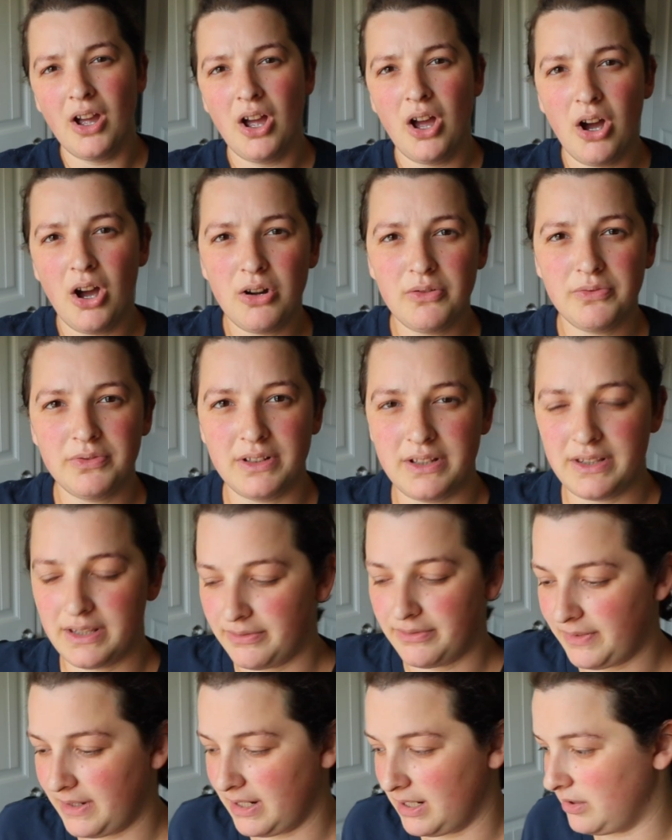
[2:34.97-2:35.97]
hopefully
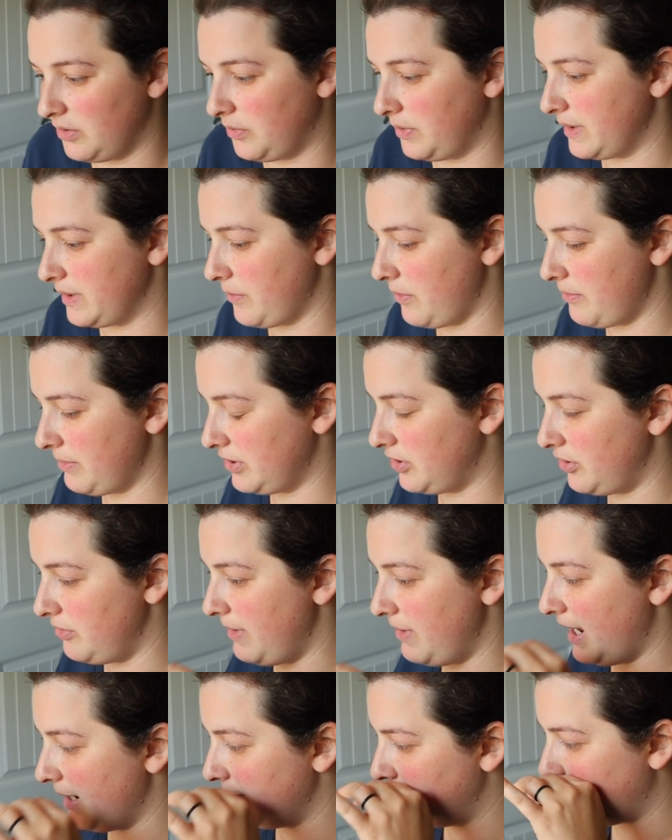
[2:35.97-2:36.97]
the fan noise won't be too
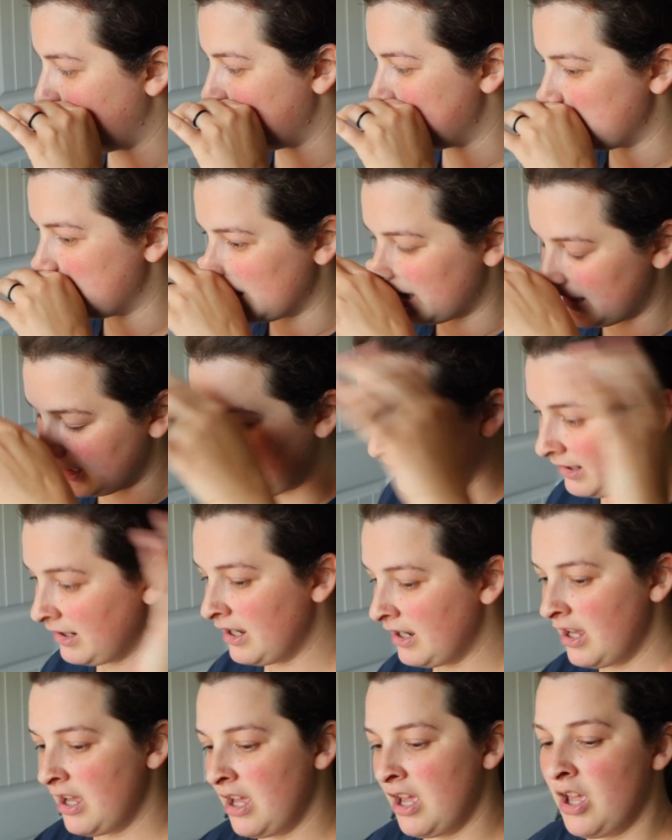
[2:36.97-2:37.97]
bad, but I'm just
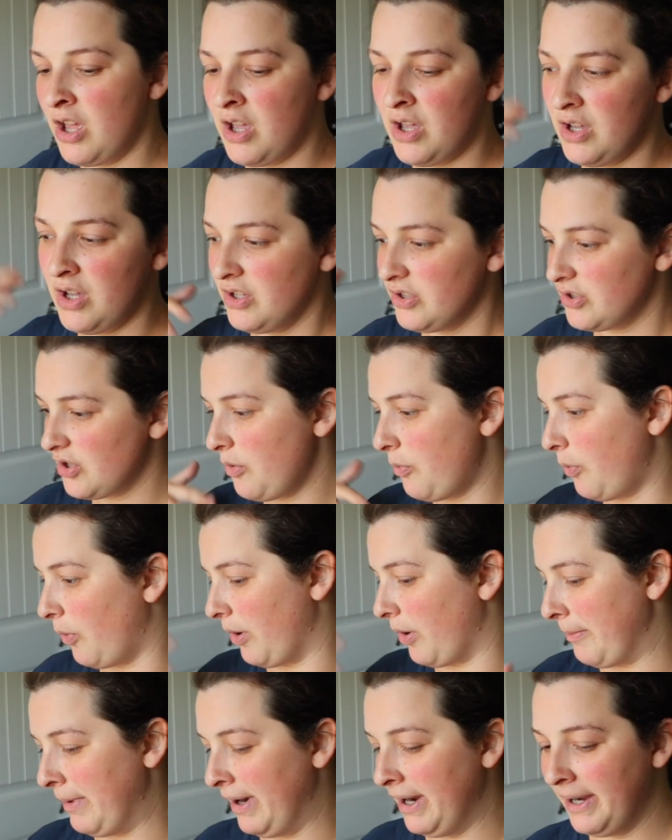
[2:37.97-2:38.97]
so
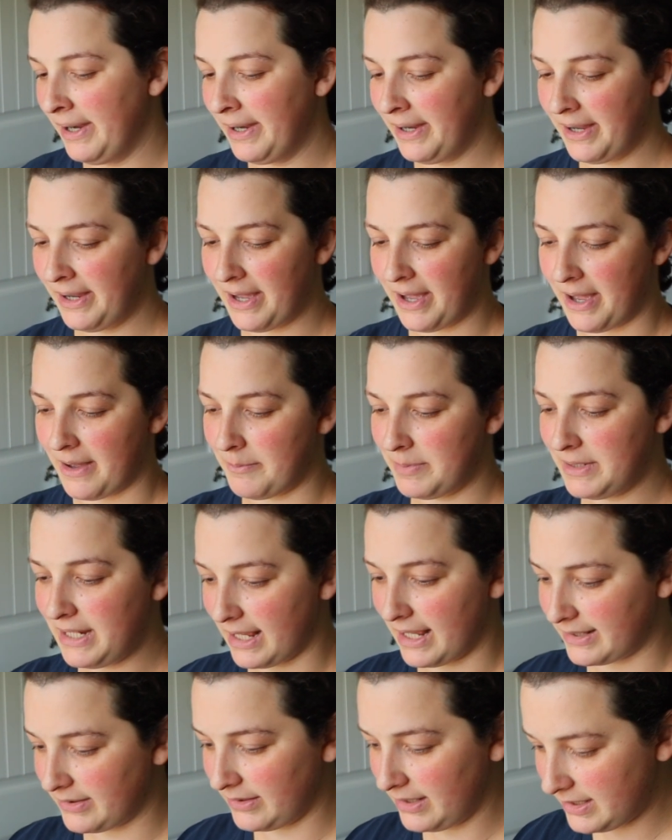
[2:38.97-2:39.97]
warm. But
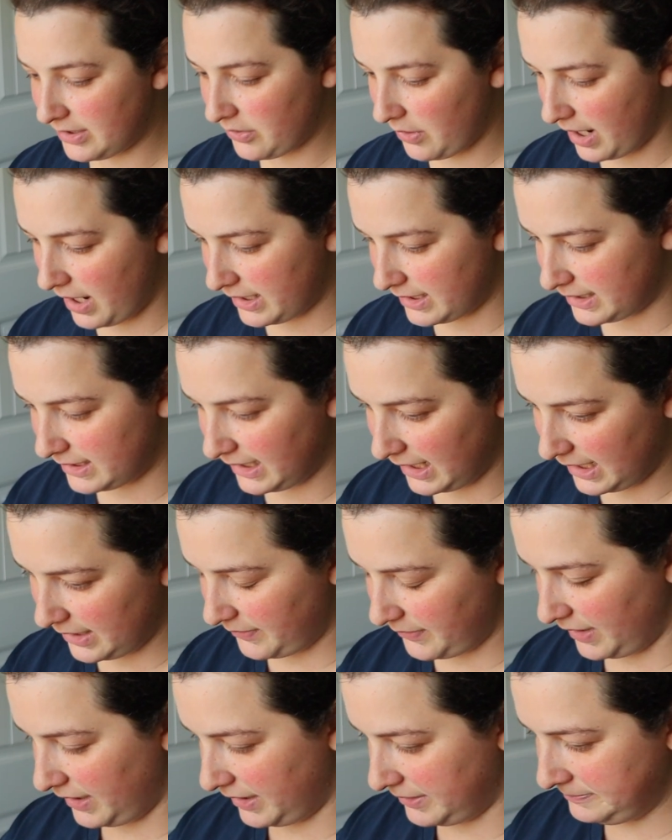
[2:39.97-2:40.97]
yeah, so let's go ahead and
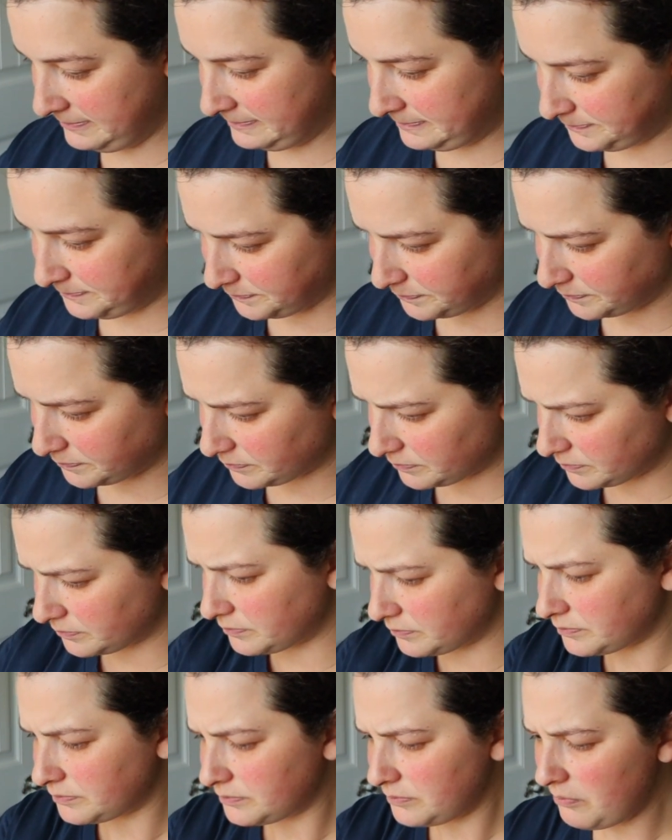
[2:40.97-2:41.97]
dive in.
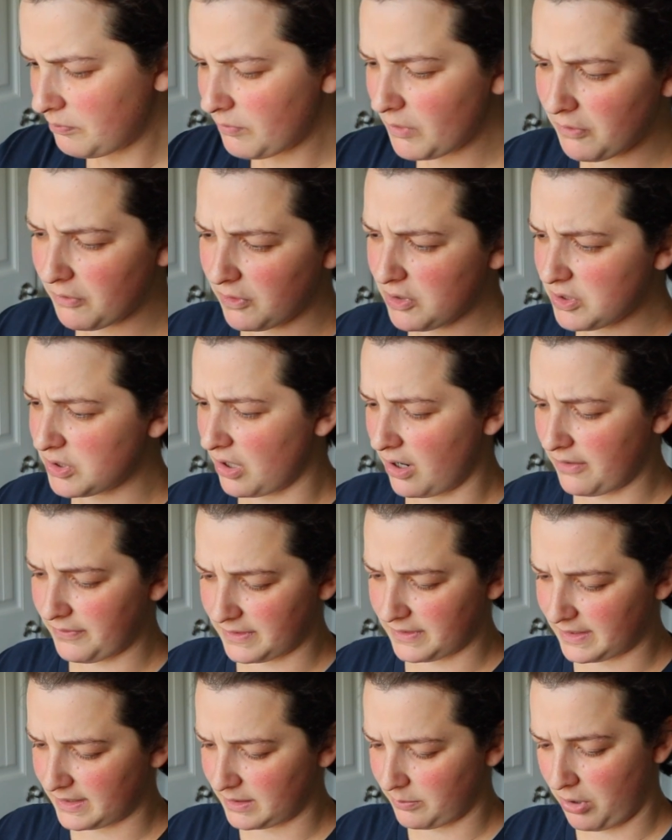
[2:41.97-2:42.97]
First off,
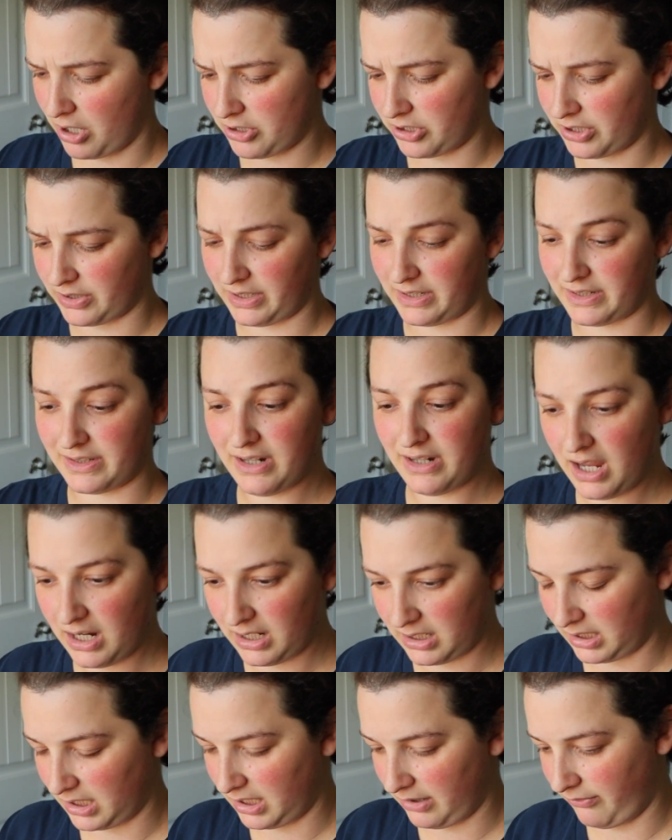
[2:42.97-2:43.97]
this is a project that is not
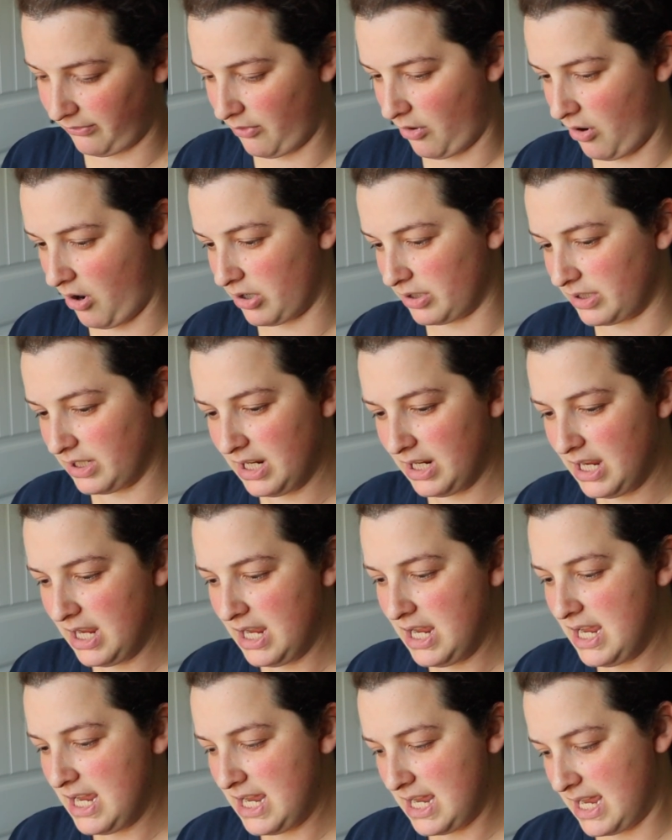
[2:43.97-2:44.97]
going to get frogged.
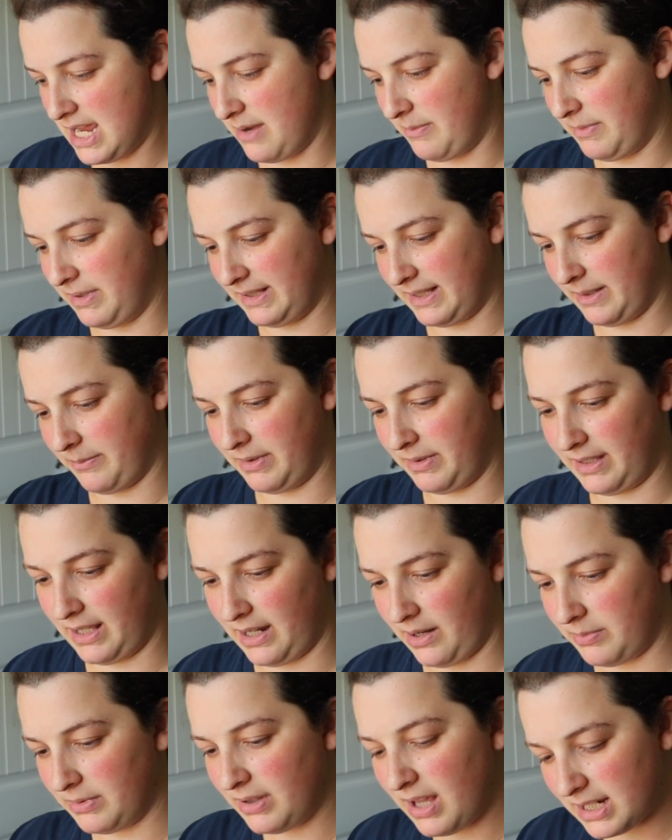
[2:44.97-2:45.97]
It's something that
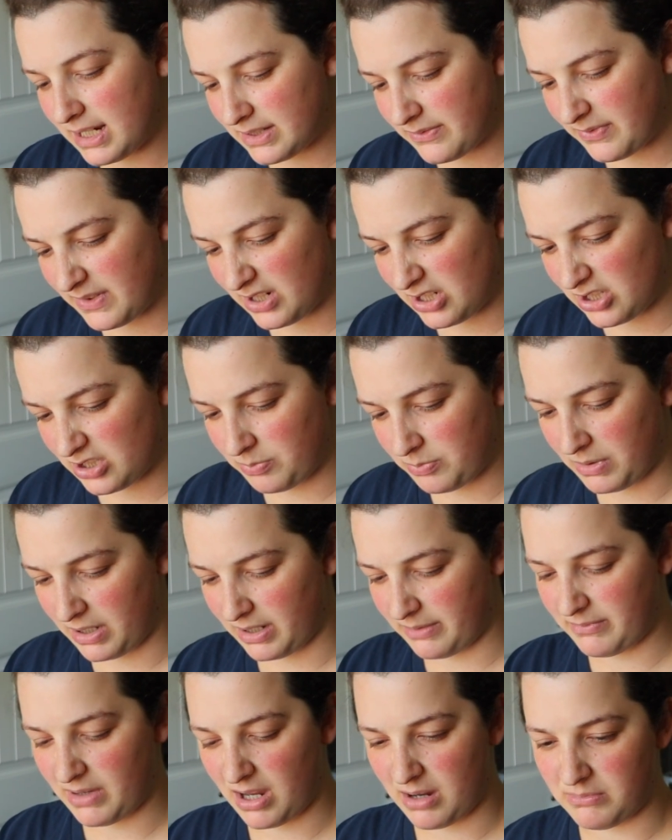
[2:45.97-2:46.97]
I would like to finish,
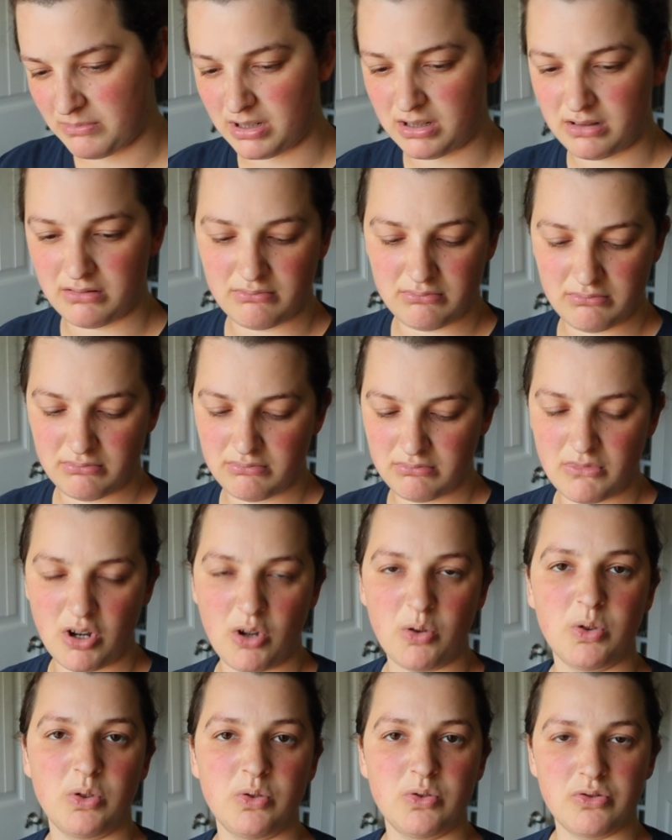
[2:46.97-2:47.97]
but I'm in
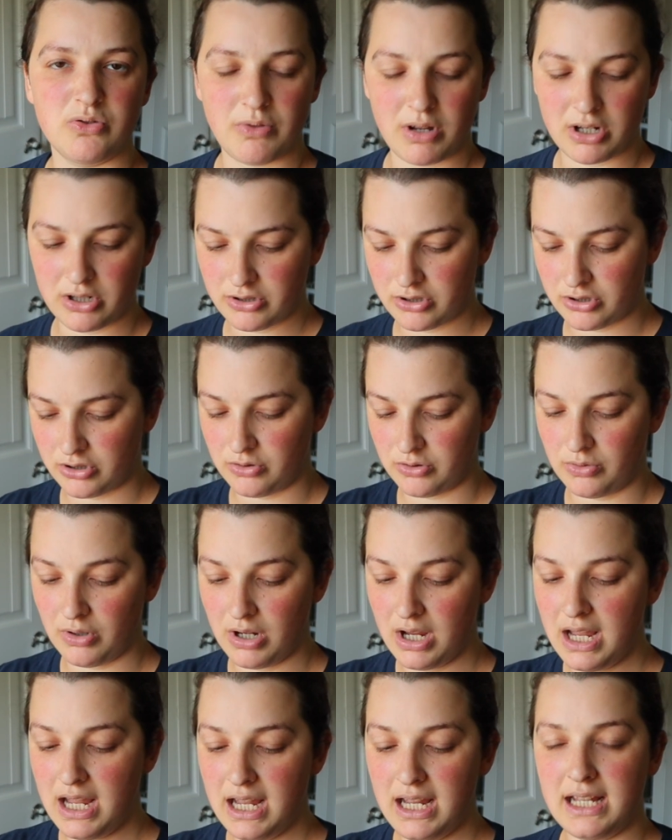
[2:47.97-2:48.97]
no huge rush to.
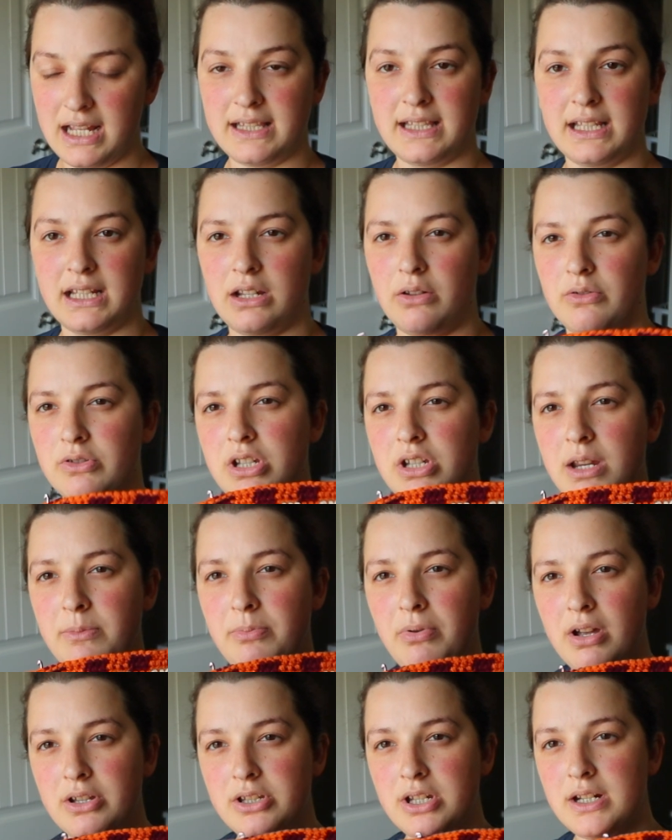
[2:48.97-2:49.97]
It's a crochet
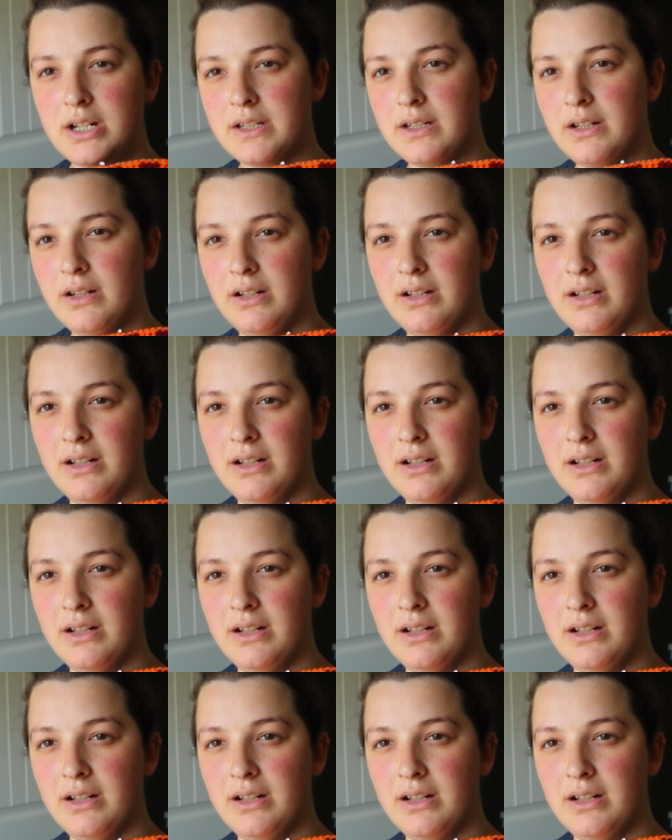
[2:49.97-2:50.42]
project.